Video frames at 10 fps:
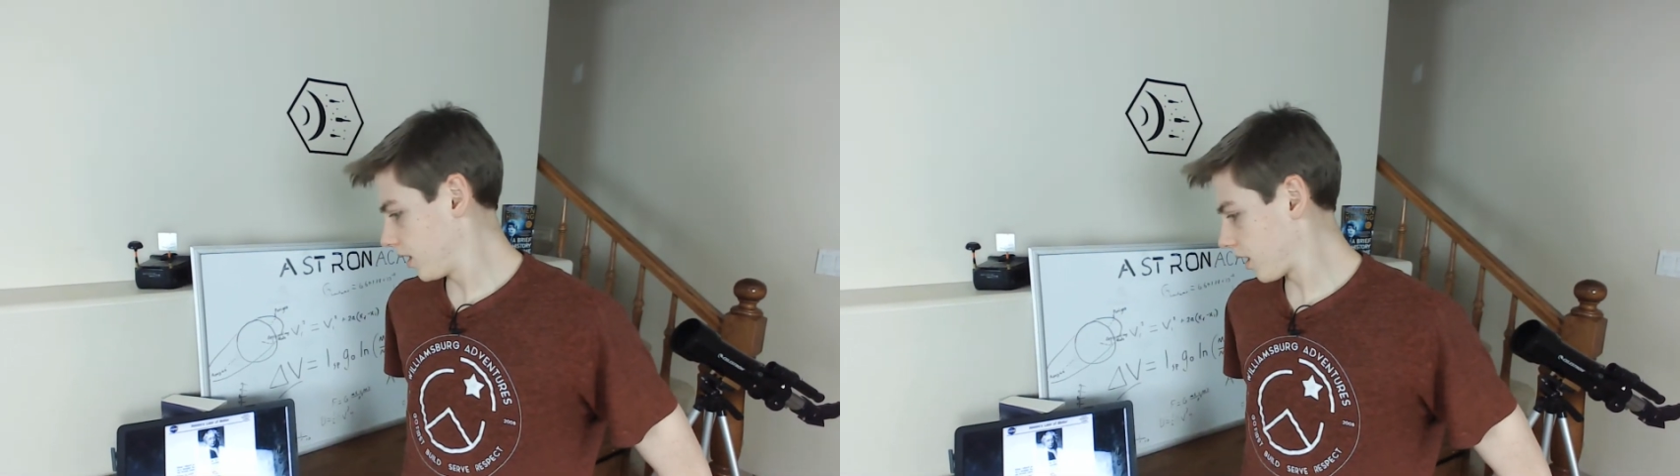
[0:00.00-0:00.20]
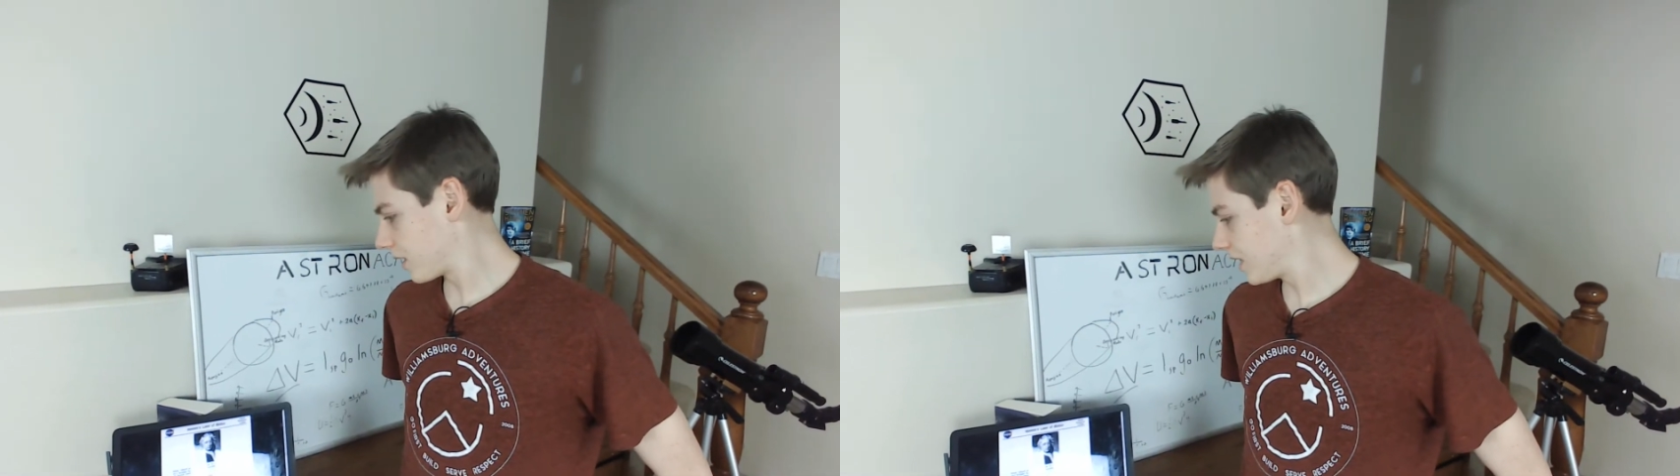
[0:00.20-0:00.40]

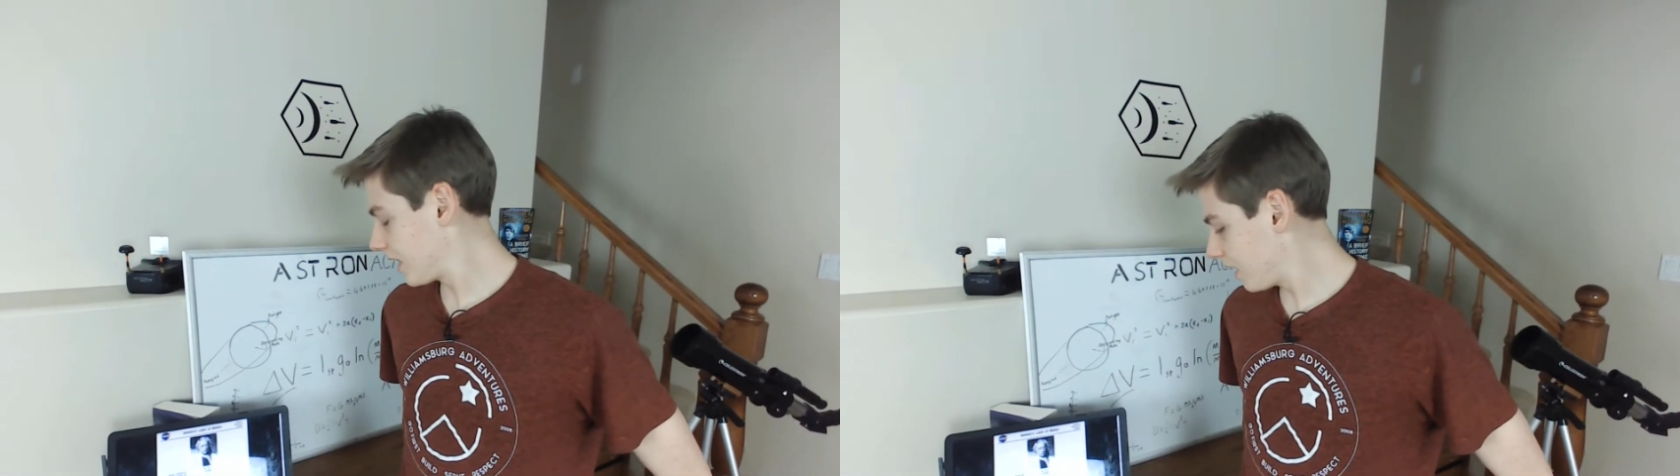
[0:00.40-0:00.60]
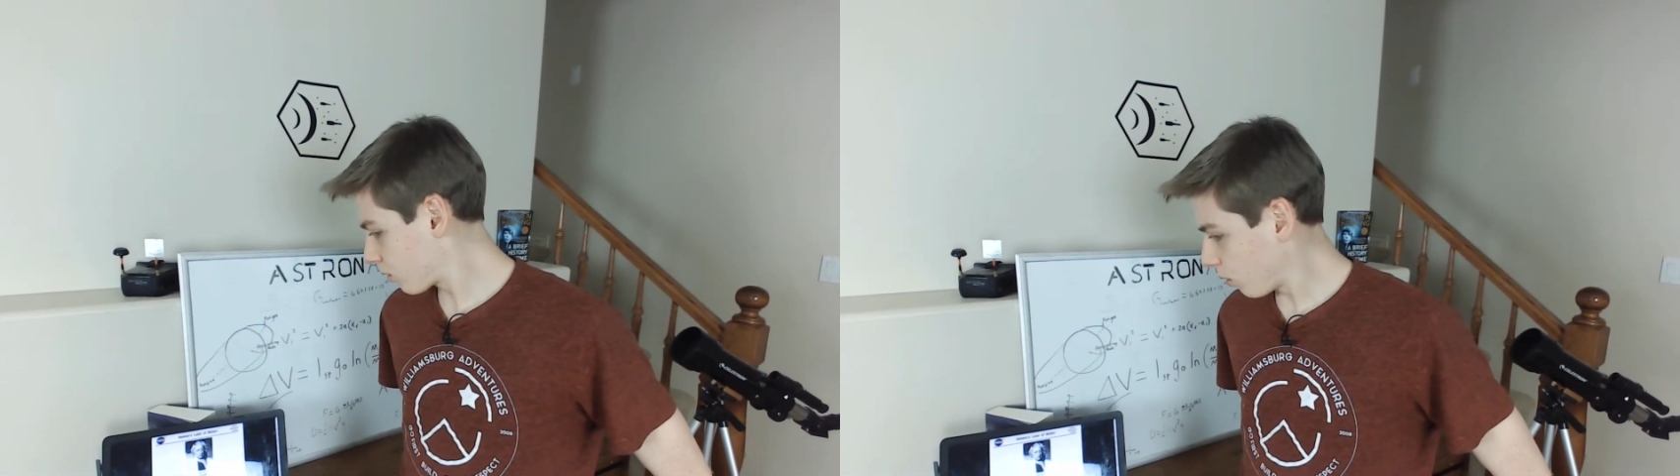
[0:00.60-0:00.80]
there is an
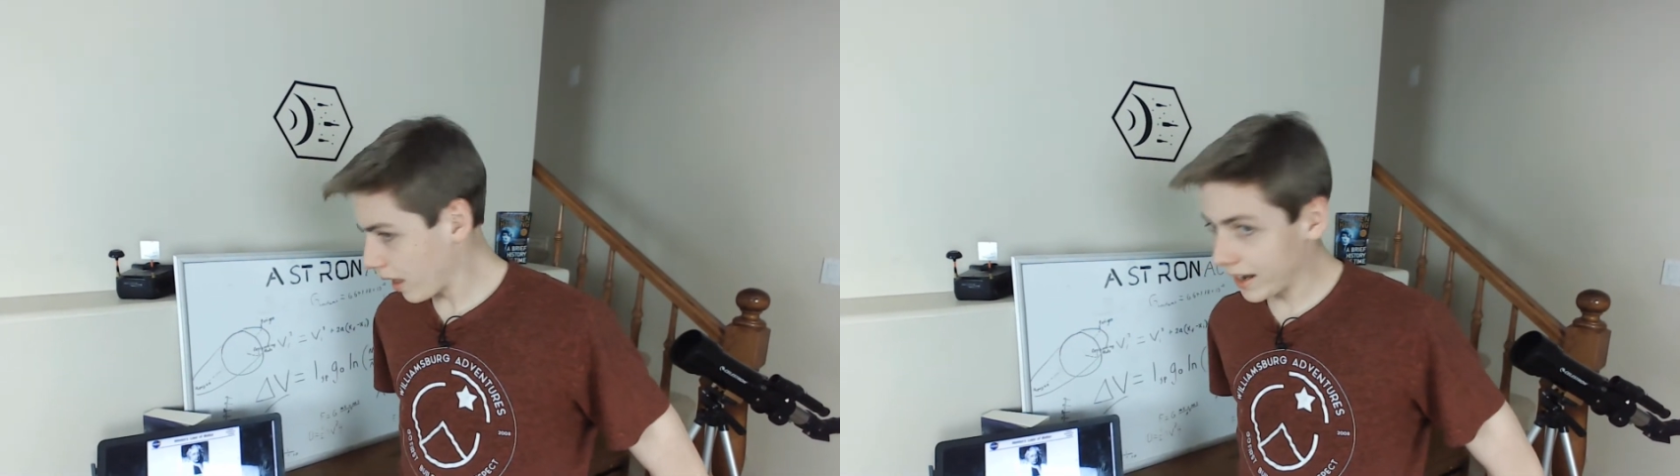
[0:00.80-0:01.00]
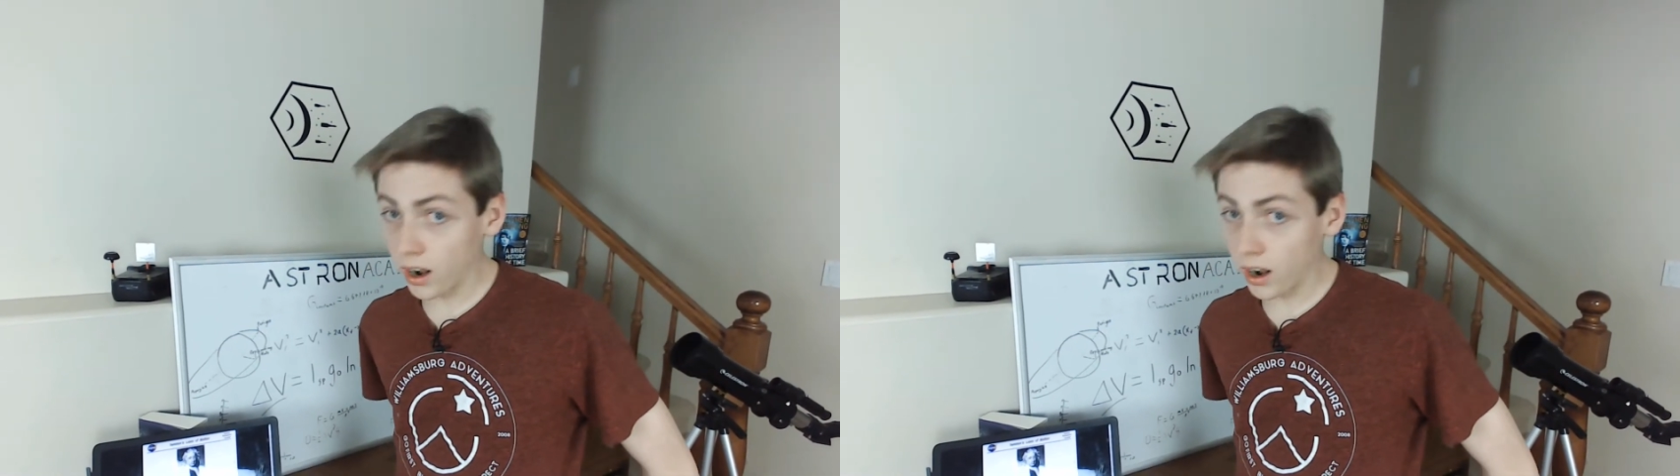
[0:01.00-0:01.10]
equal and